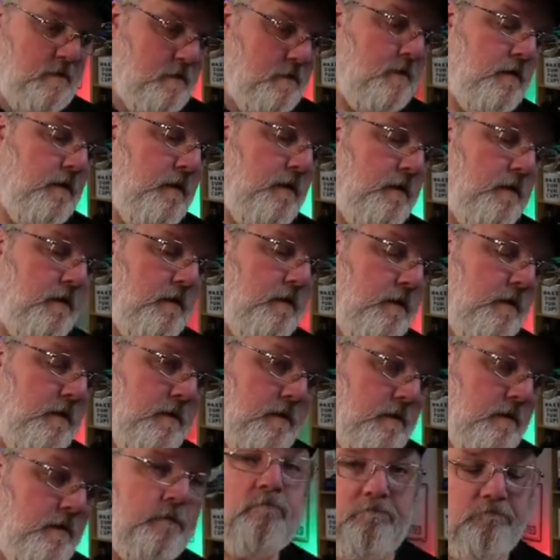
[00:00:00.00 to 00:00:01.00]

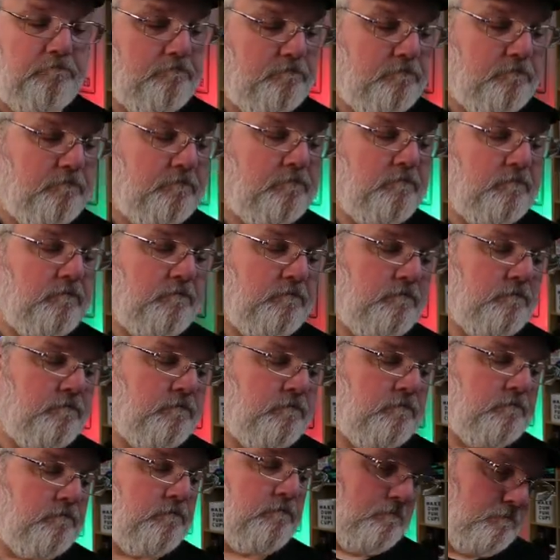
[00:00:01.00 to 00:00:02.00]

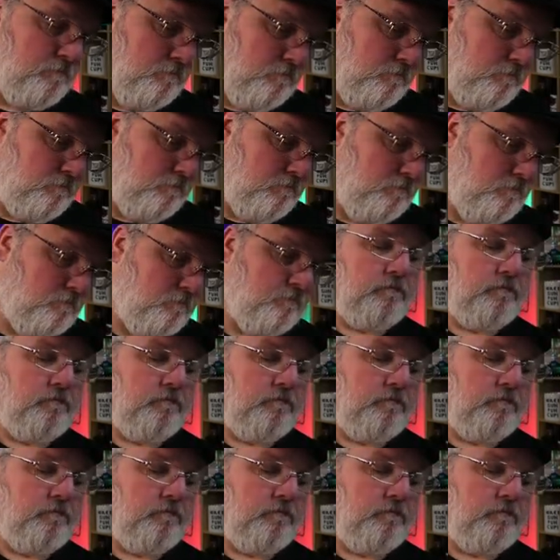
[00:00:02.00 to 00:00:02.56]
(no one is talking)